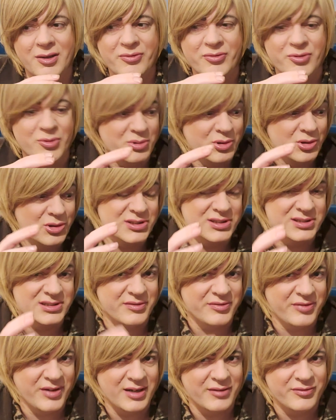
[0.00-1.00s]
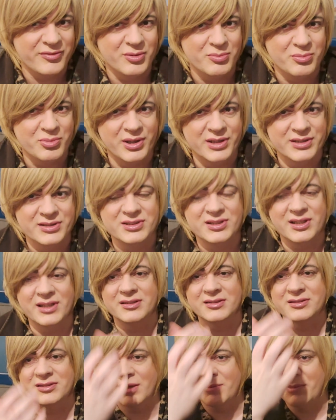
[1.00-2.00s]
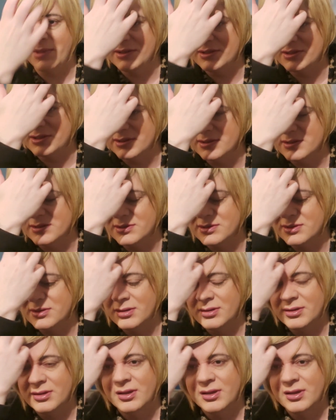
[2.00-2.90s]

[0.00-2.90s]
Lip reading: because it's a Falla footbridge, that the dimensions